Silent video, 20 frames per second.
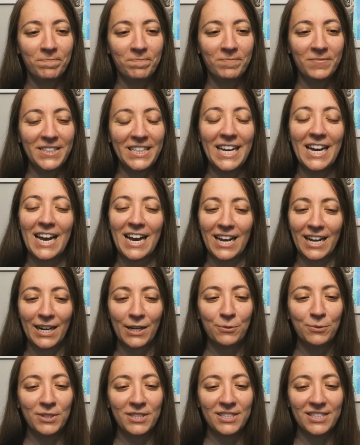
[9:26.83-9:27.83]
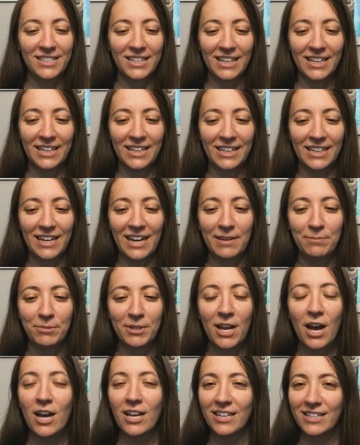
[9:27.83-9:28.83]
yeah, I would say I'm
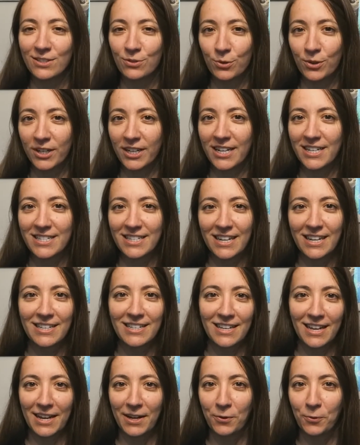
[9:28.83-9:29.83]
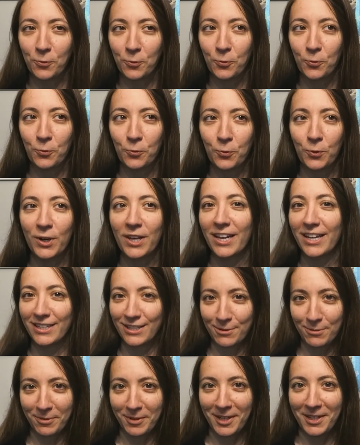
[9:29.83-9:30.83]
not as organized as I would like
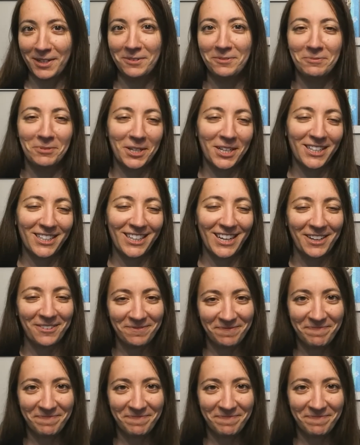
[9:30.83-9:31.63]
to be. But yeah.